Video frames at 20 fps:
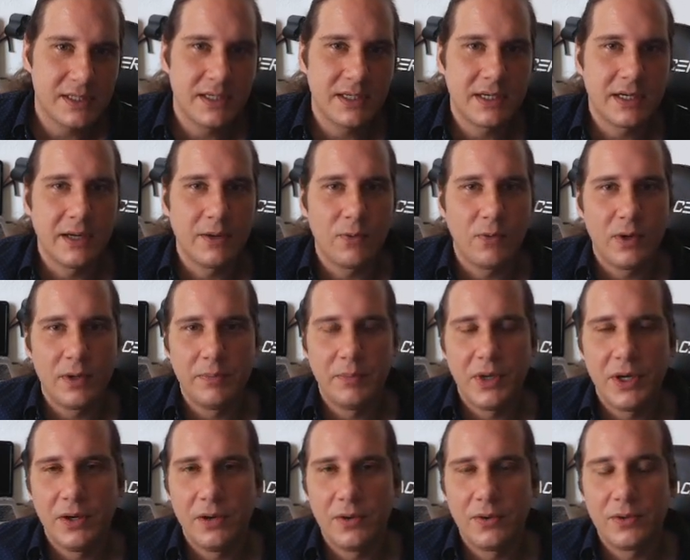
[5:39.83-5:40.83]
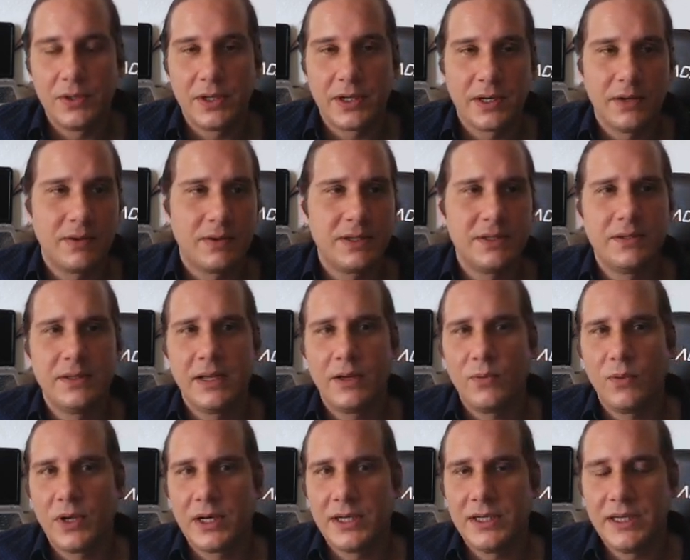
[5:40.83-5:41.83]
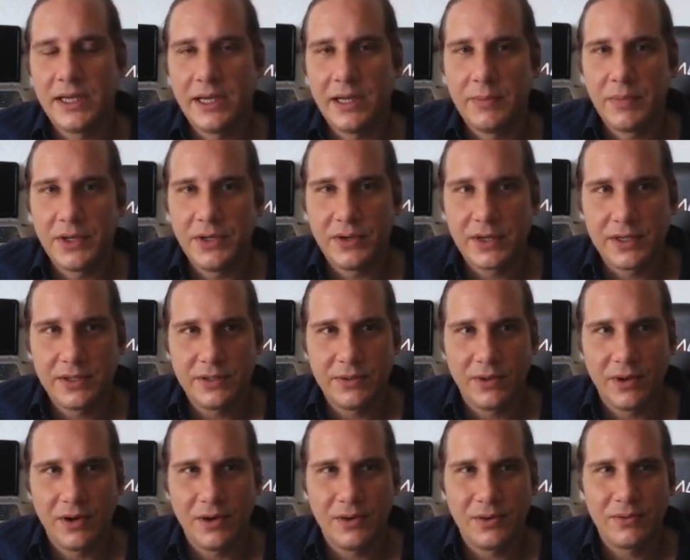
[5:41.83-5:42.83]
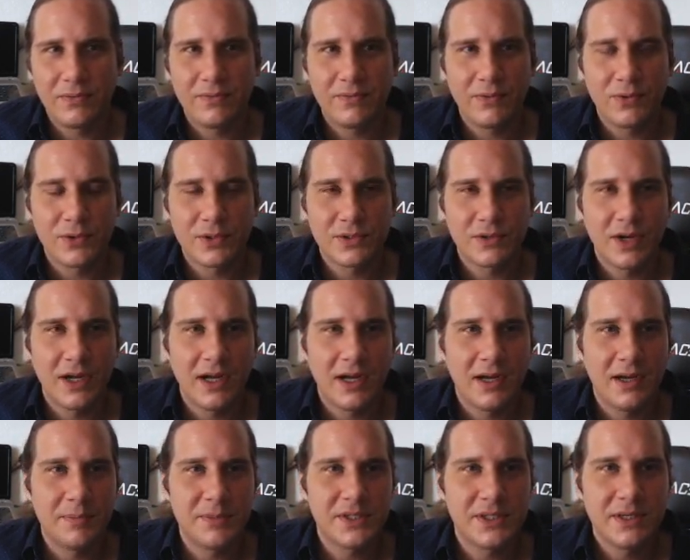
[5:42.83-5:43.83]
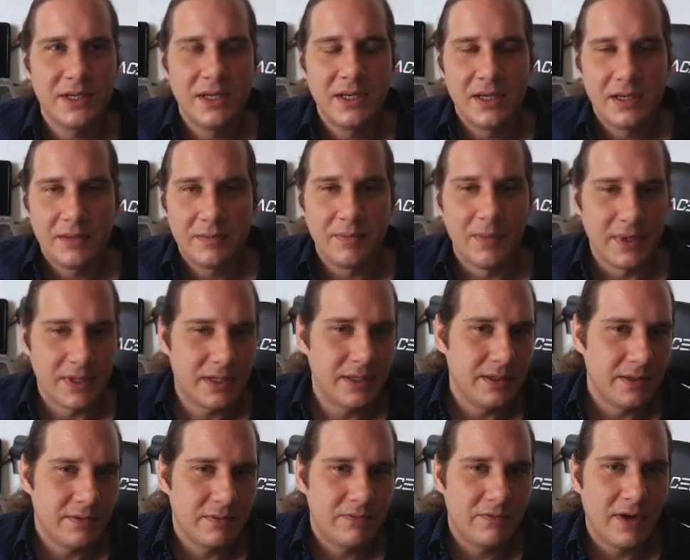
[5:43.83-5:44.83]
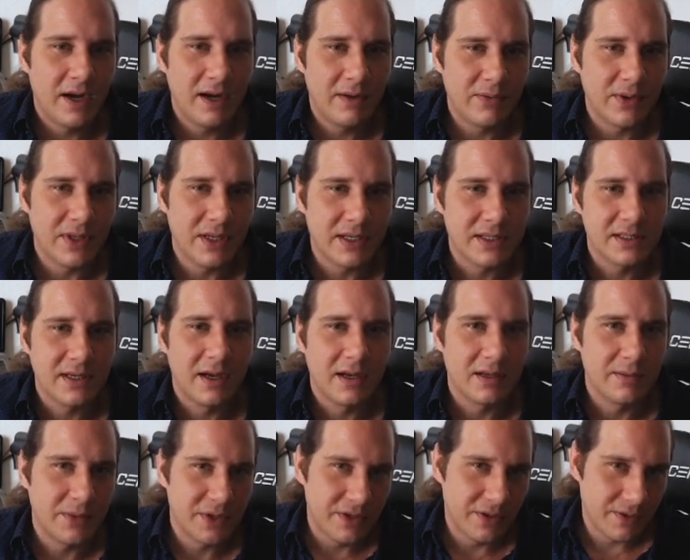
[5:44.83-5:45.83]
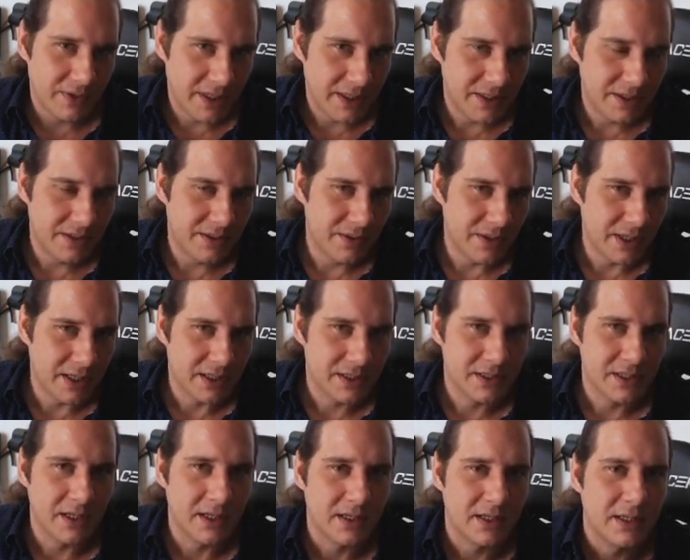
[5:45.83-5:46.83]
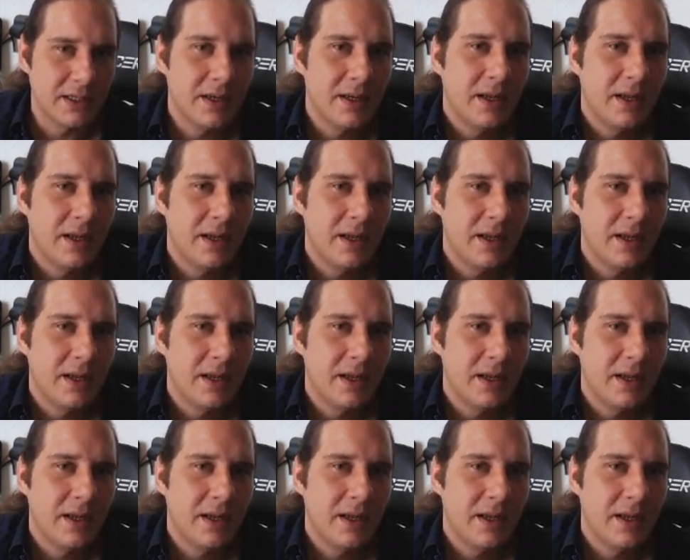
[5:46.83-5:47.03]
to get 1 bone. You can only do that 1 a day, but you can do all 4 tribes. 5 with the Exali, but you don't need to do the Exali.